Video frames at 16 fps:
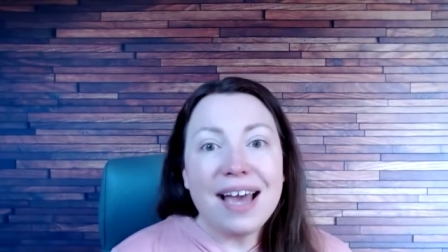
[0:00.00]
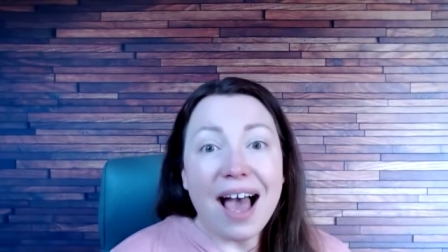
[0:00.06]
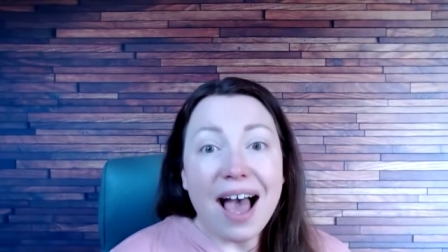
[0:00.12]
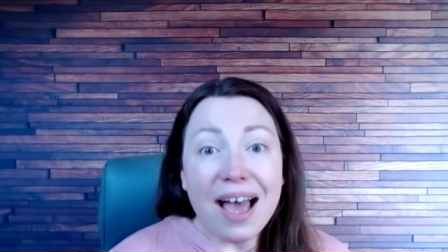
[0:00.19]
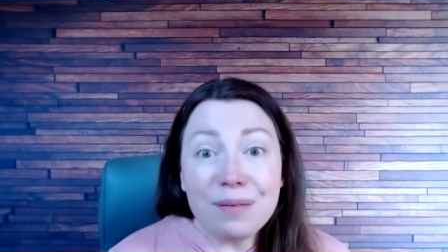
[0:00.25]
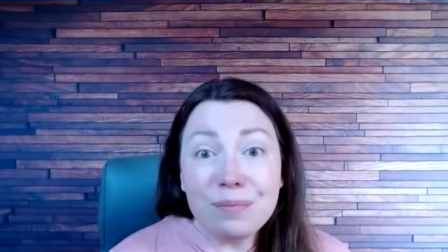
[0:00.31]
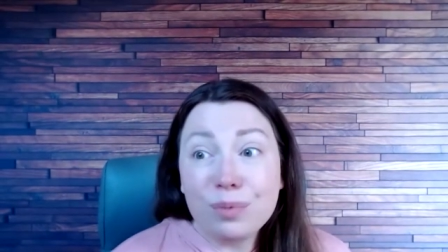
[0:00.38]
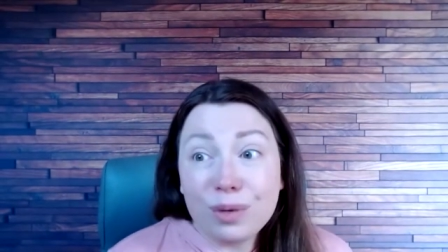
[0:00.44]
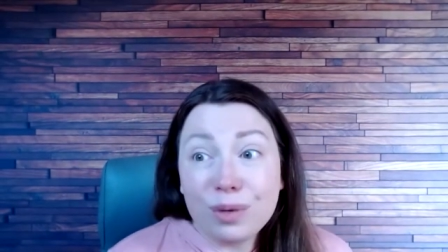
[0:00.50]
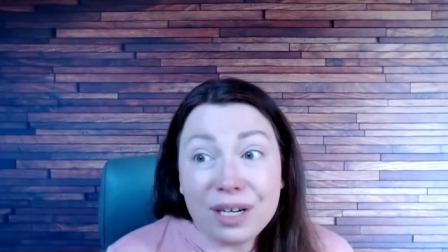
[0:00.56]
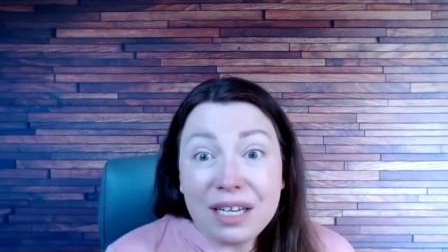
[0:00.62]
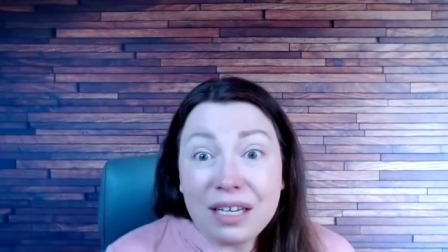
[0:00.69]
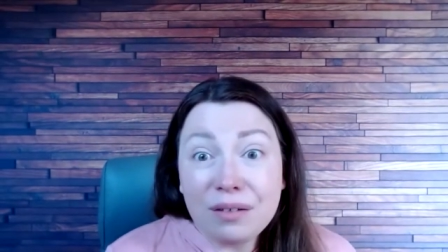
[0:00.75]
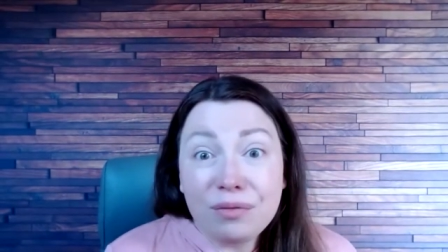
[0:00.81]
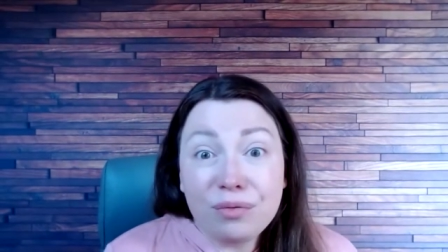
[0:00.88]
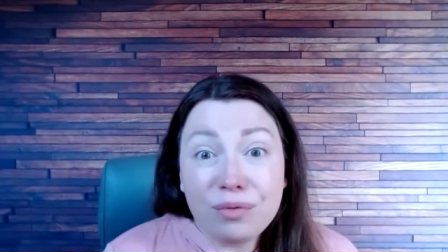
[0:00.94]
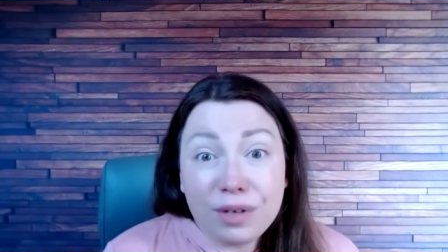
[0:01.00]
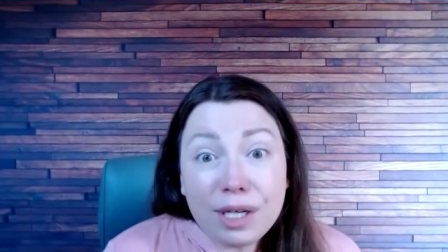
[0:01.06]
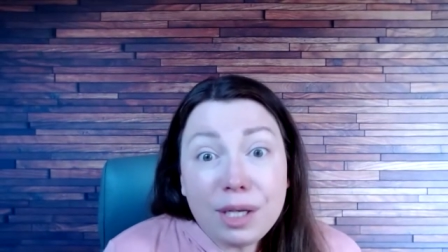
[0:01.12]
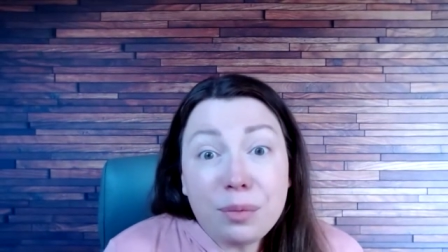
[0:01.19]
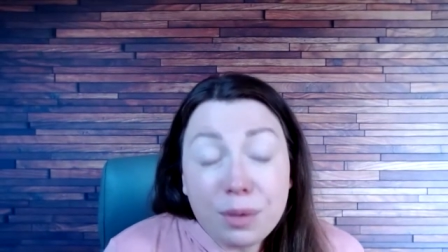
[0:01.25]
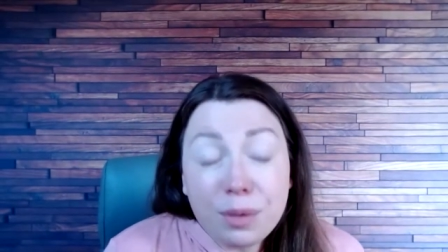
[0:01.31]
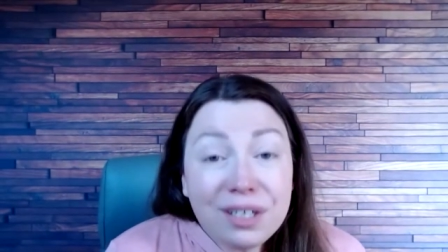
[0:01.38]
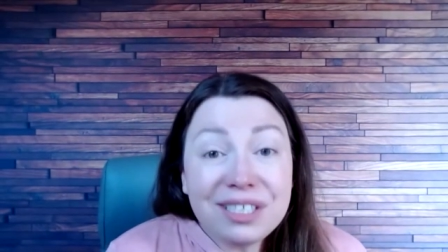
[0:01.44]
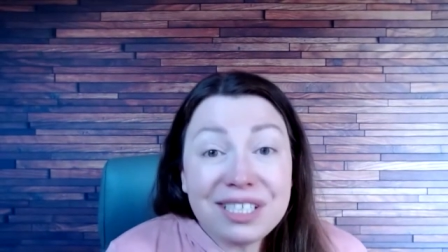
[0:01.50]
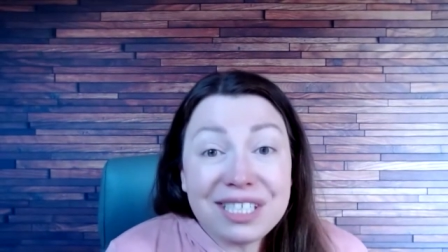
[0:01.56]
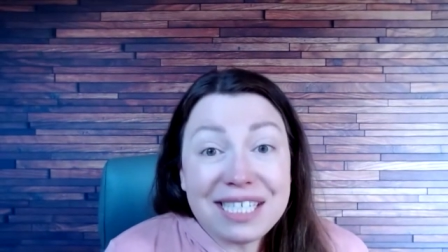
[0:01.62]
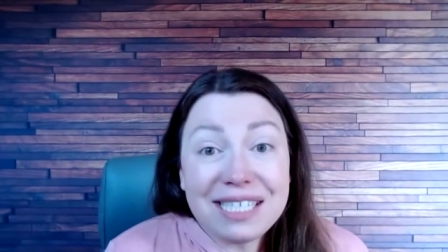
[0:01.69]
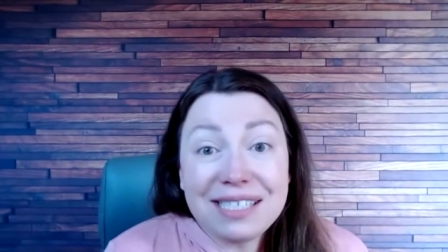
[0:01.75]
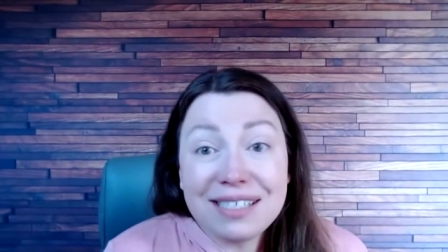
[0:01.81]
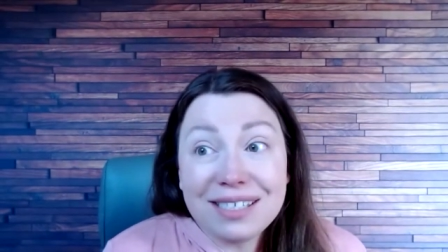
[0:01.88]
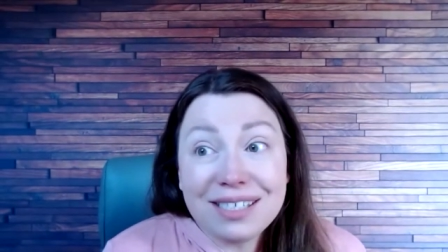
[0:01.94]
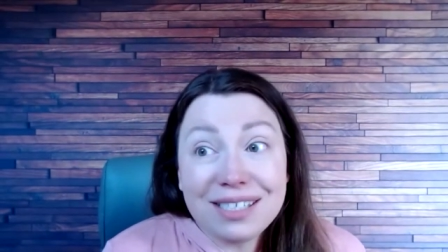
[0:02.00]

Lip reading: I bring free worksheets